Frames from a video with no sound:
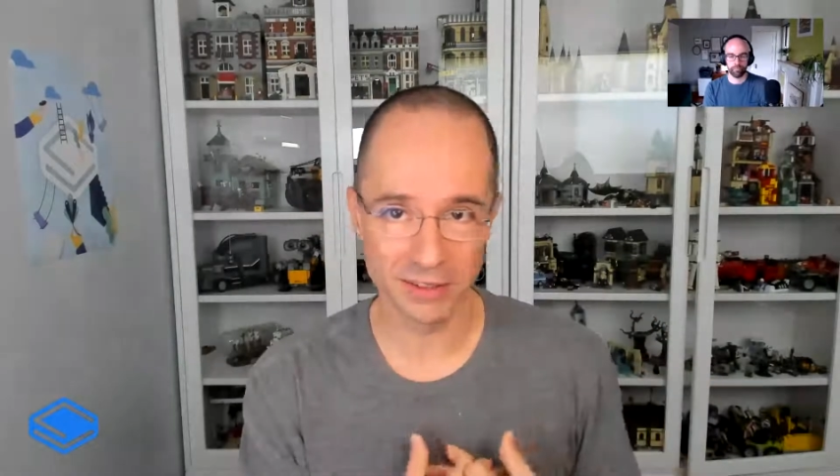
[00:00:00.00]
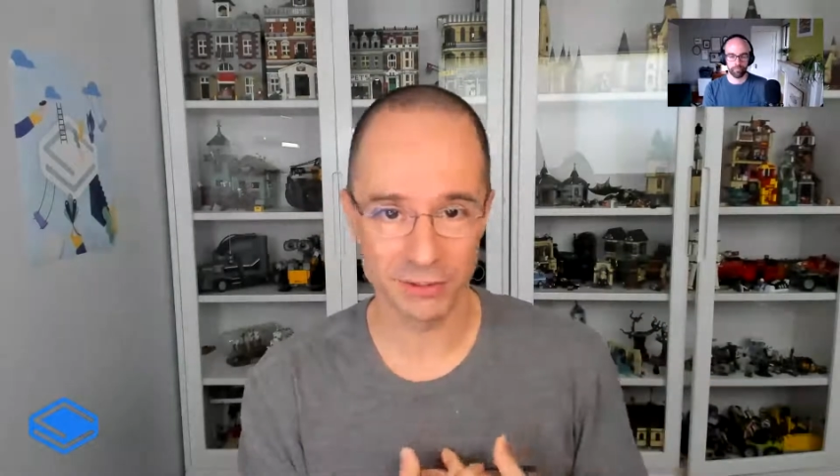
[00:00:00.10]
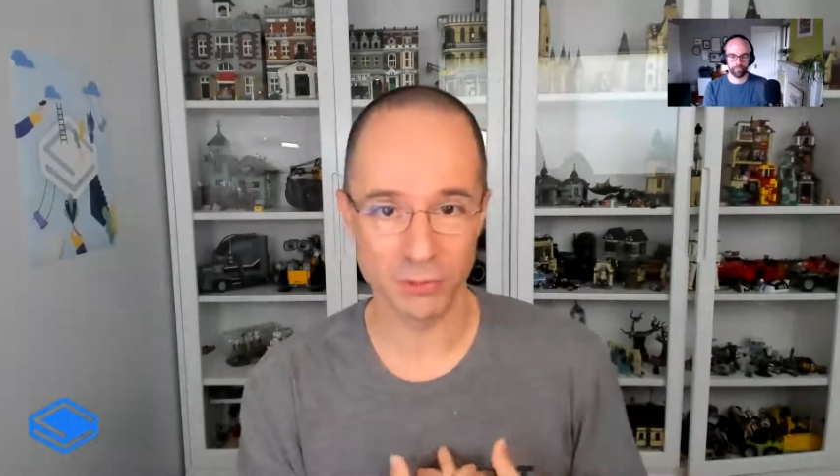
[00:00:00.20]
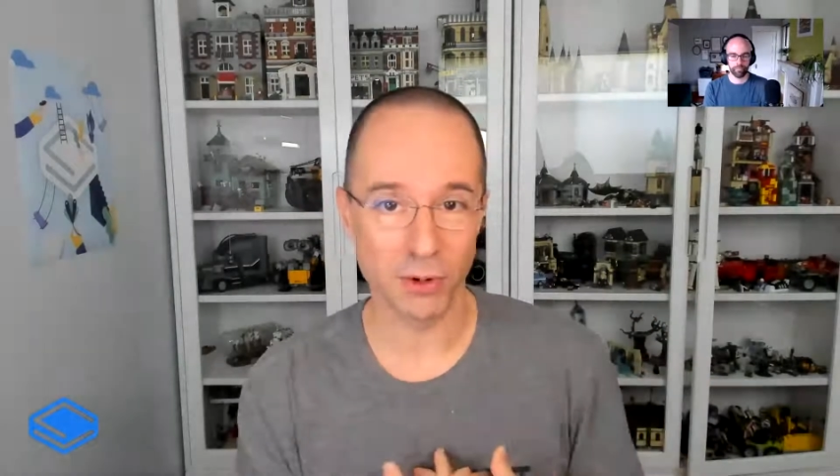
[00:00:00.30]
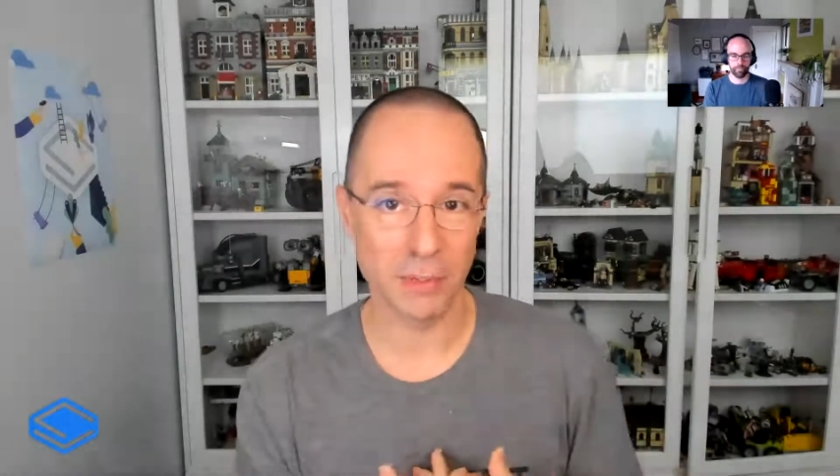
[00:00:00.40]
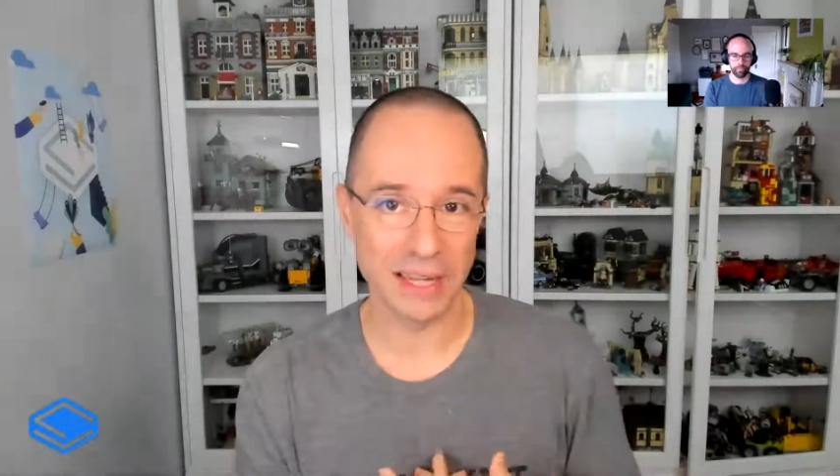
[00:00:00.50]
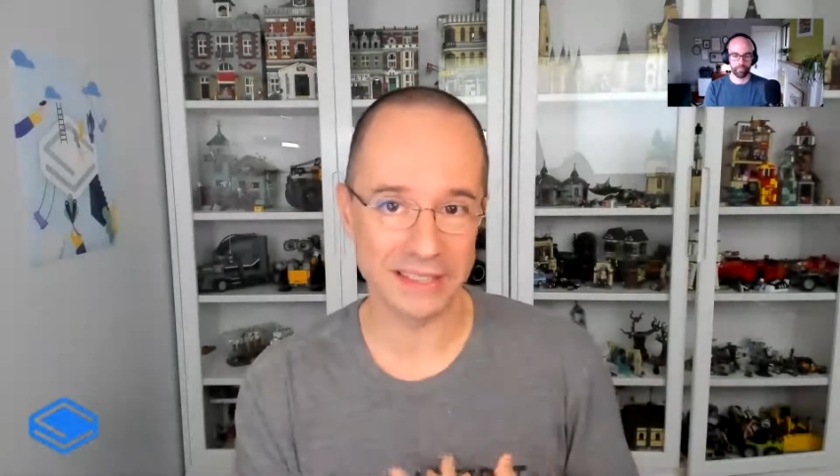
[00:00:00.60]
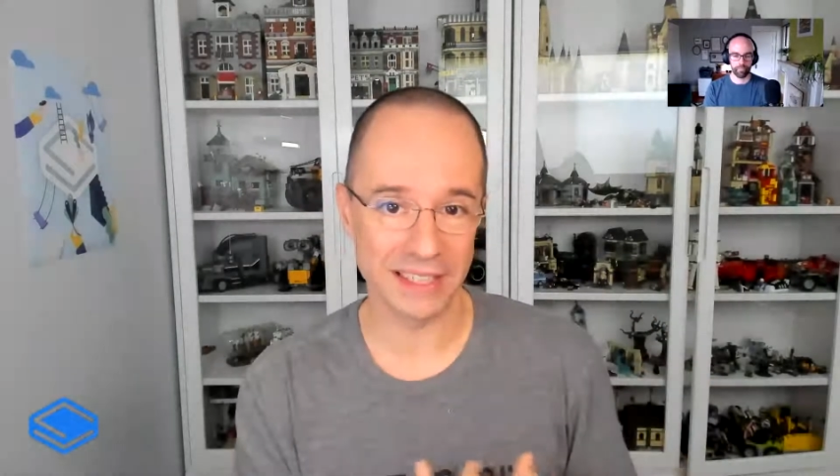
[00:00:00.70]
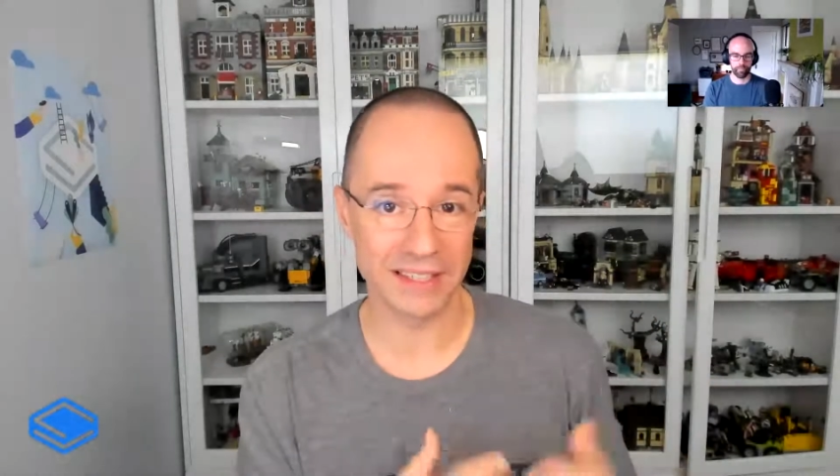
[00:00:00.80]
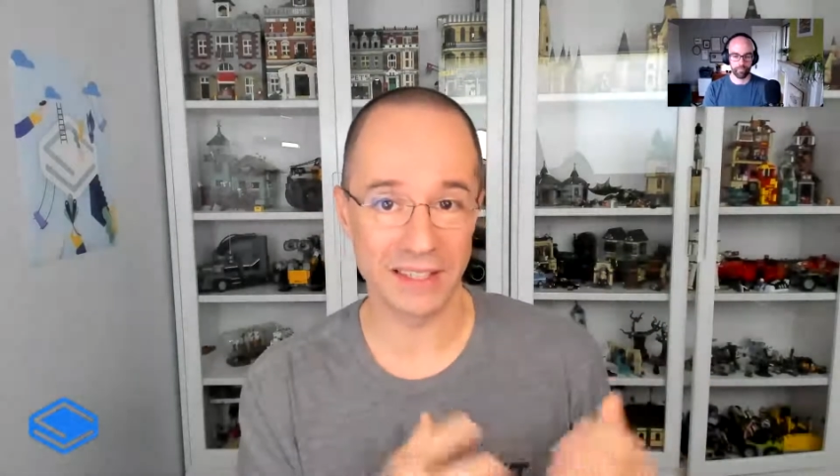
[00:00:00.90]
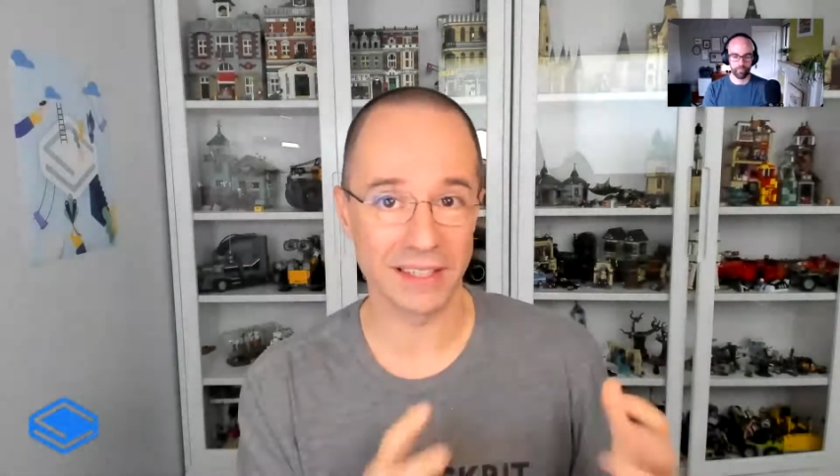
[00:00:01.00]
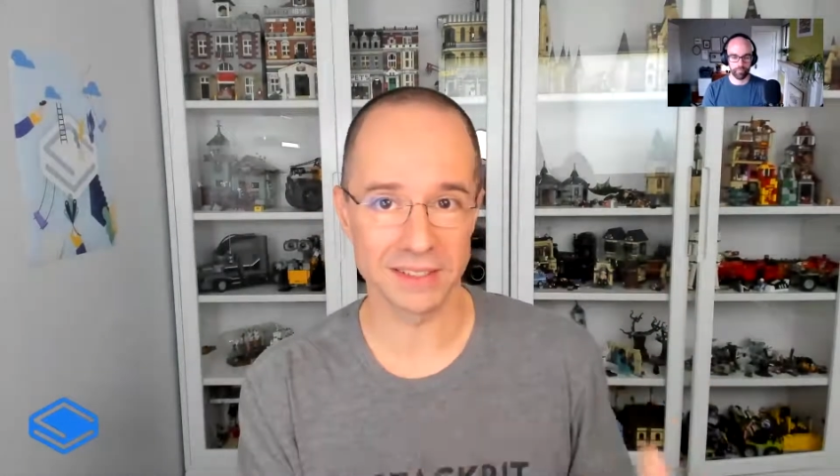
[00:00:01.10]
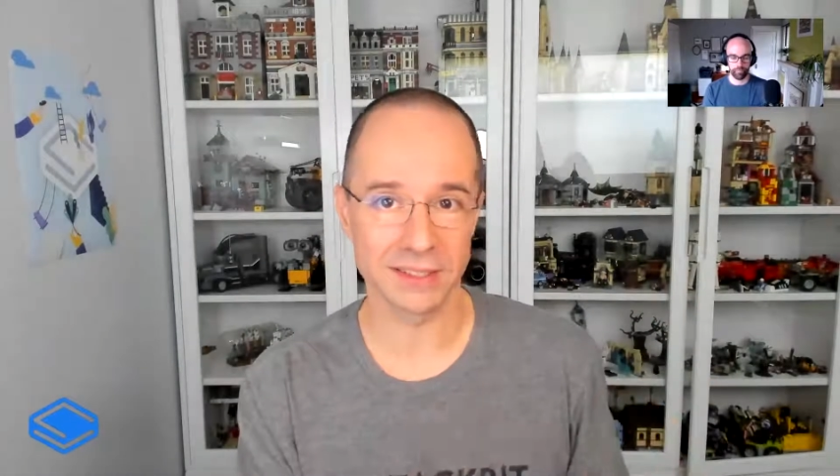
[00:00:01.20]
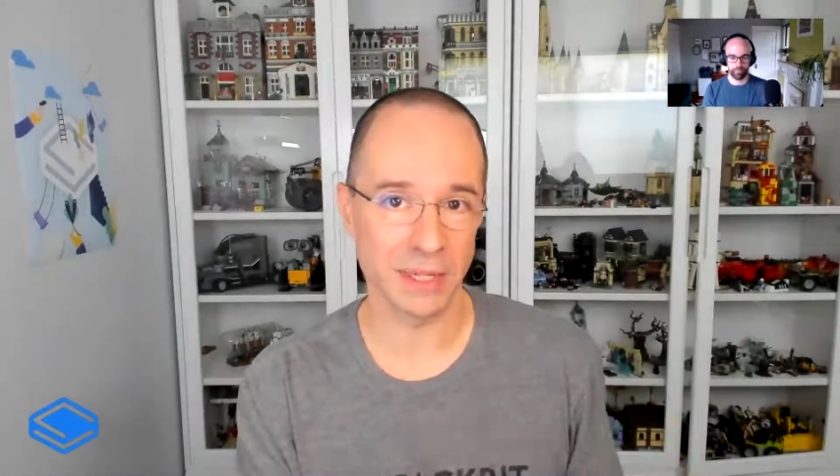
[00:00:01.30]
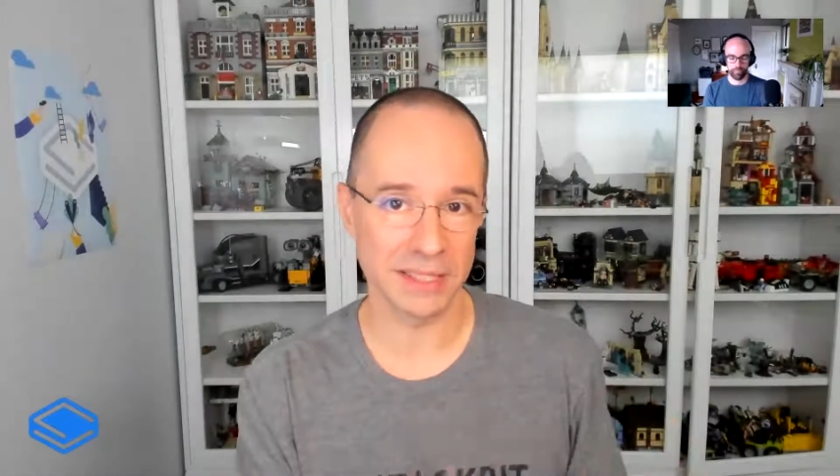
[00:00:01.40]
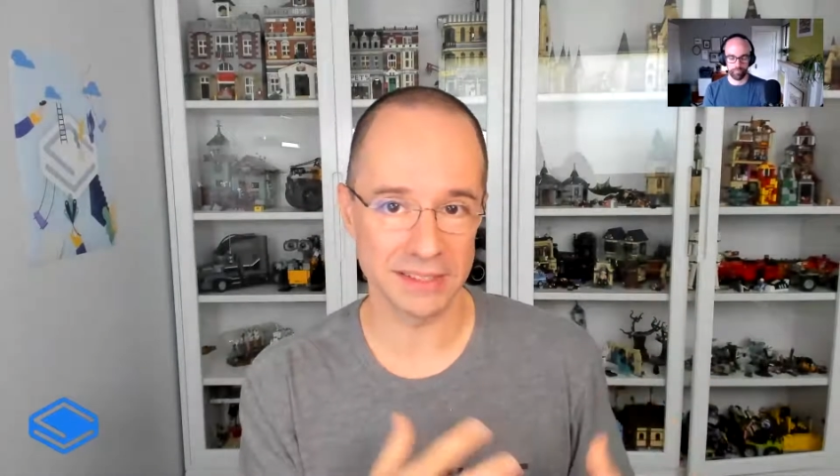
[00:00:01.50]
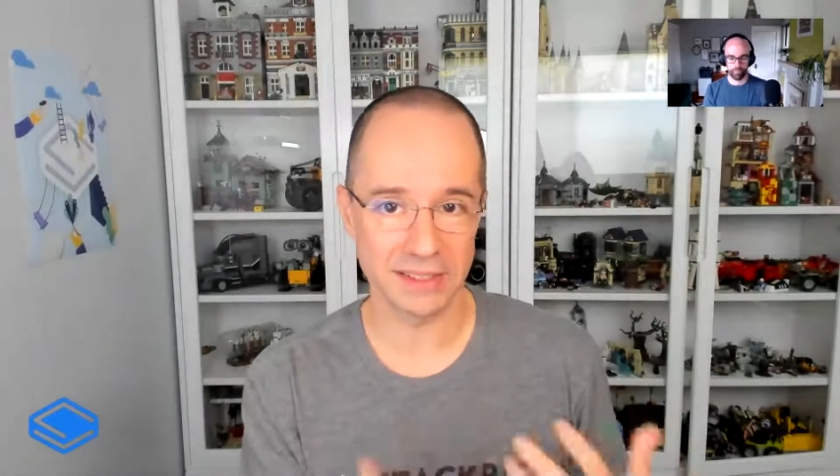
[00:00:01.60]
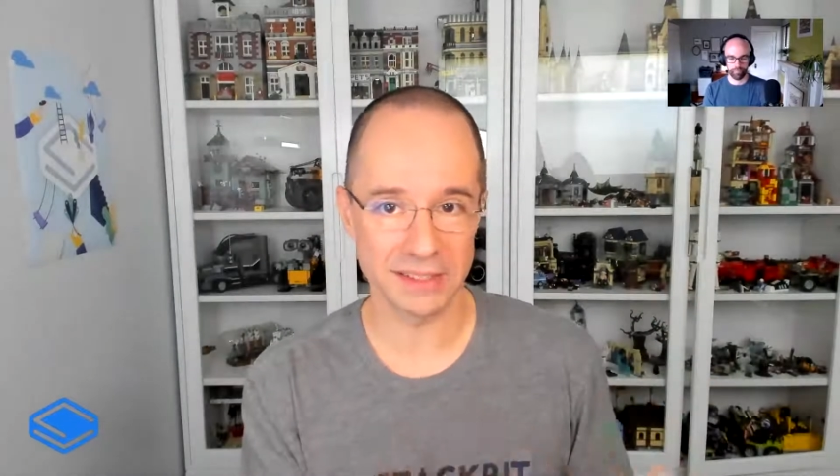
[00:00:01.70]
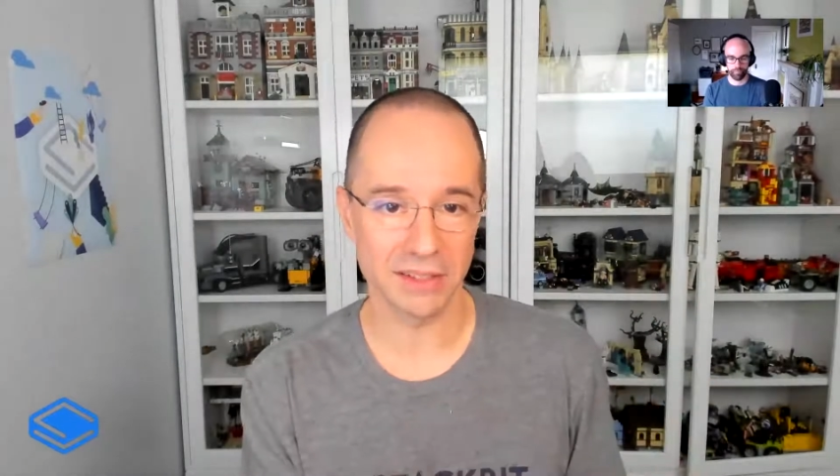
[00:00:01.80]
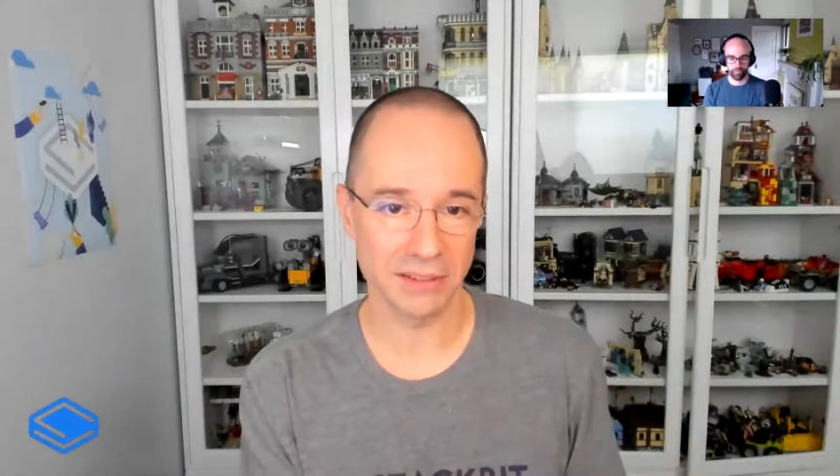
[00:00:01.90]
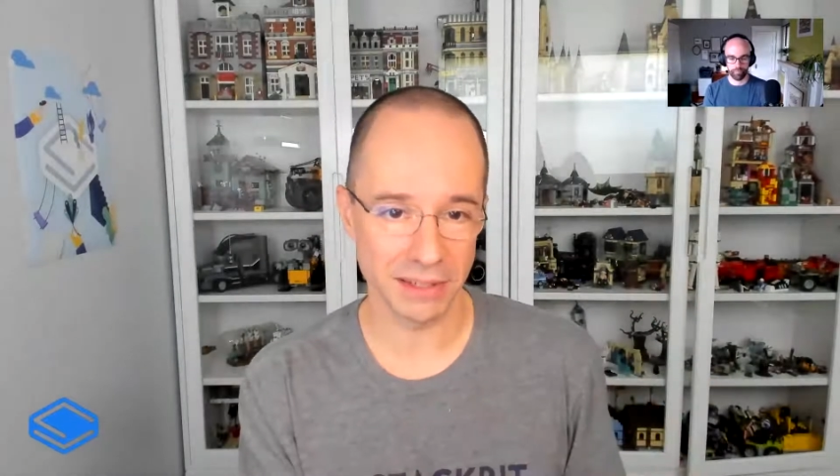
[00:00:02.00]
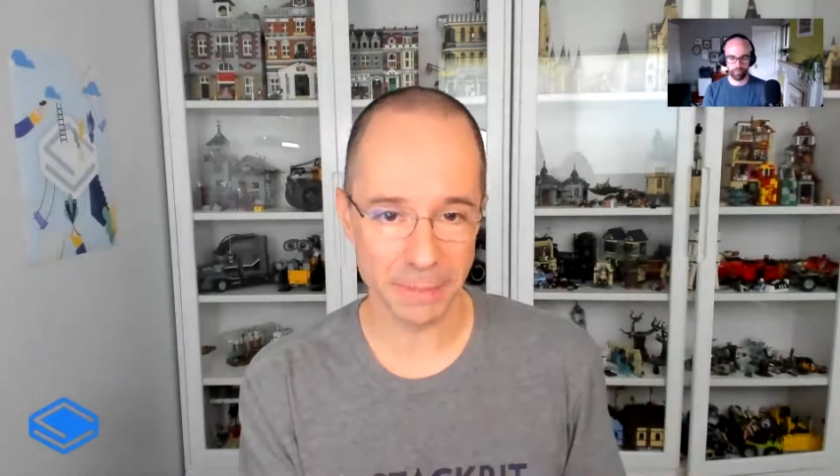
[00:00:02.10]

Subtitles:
for my site and I'll customize it, etc.